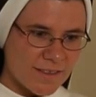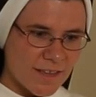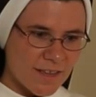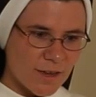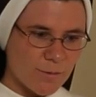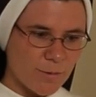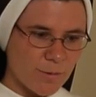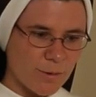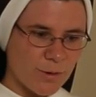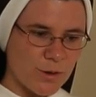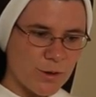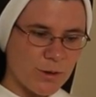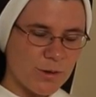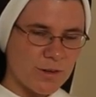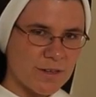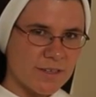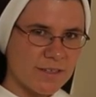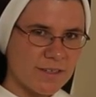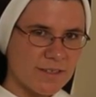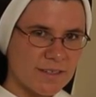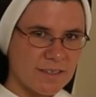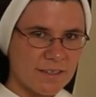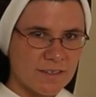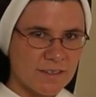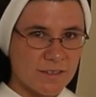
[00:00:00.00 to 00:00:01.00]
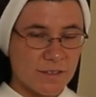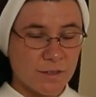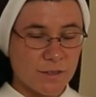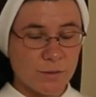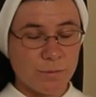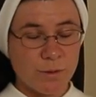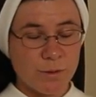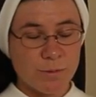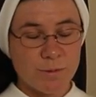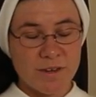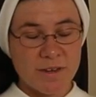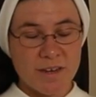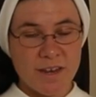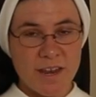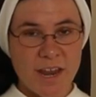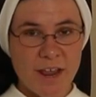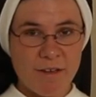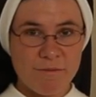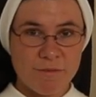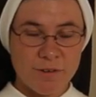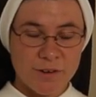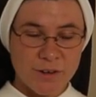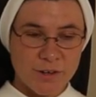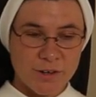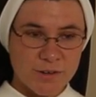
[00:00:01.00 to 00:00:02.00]
They will notice things that we would
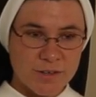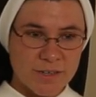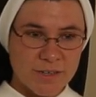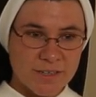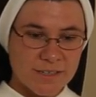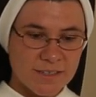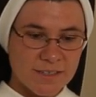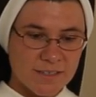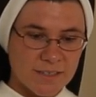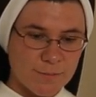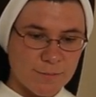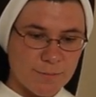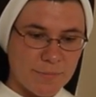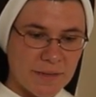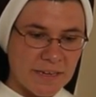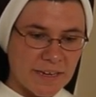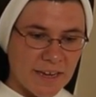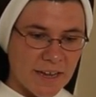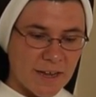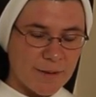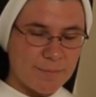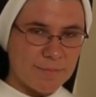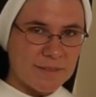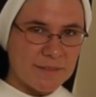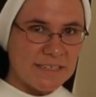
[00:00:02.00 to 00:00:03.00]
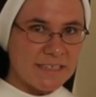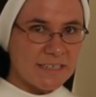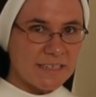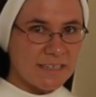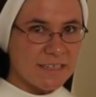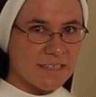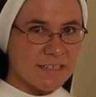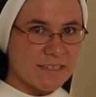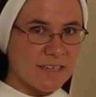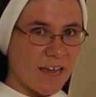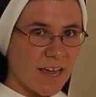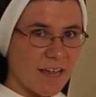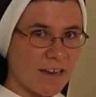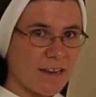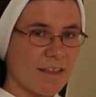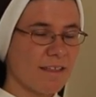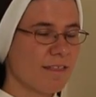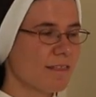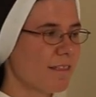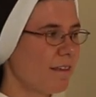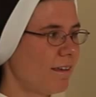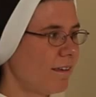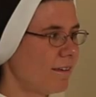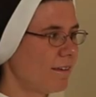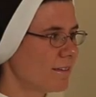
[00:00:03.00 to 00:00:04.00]
never notice and pick up teeny tiny
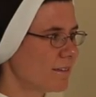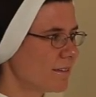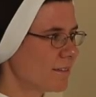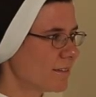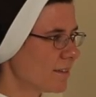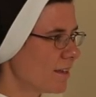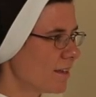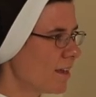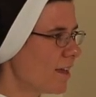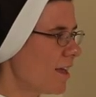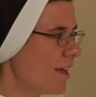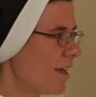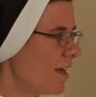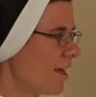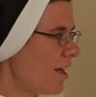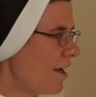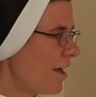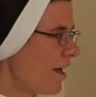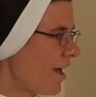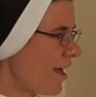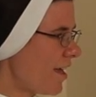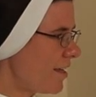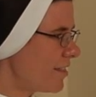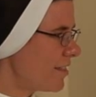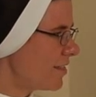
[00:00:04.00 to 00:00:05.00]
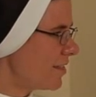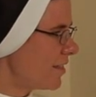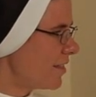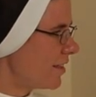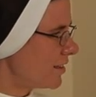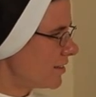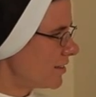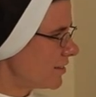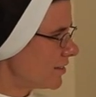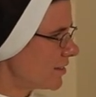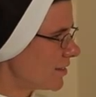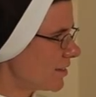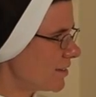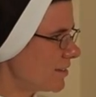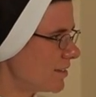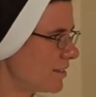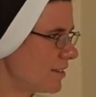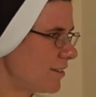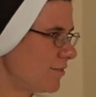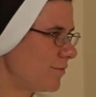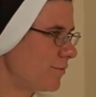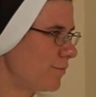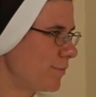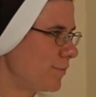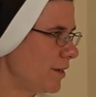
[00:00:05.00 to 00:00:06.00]
things. And this
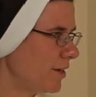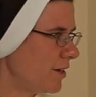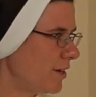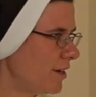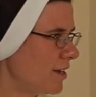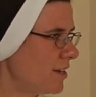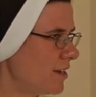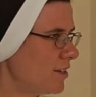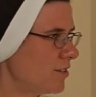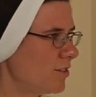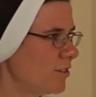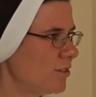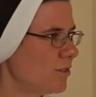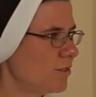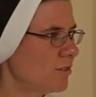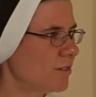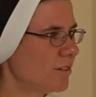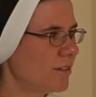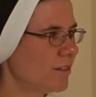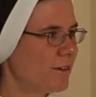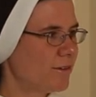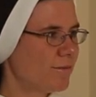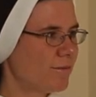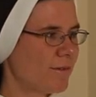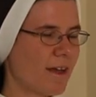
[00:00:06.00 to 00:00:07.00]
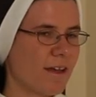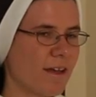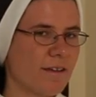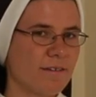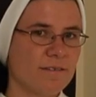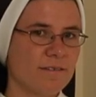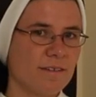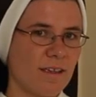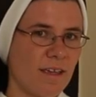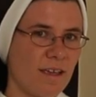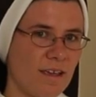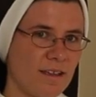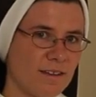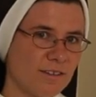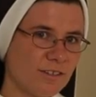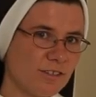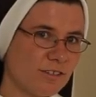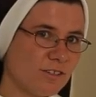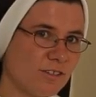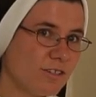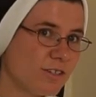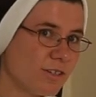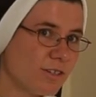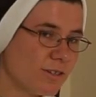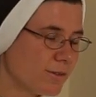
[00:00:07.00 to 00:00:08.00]
sensitive period is usually around age
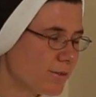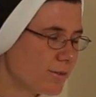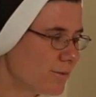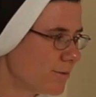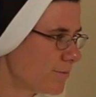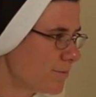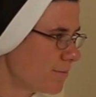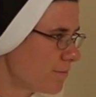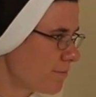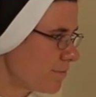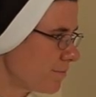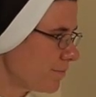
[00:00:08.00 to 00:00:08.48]
2.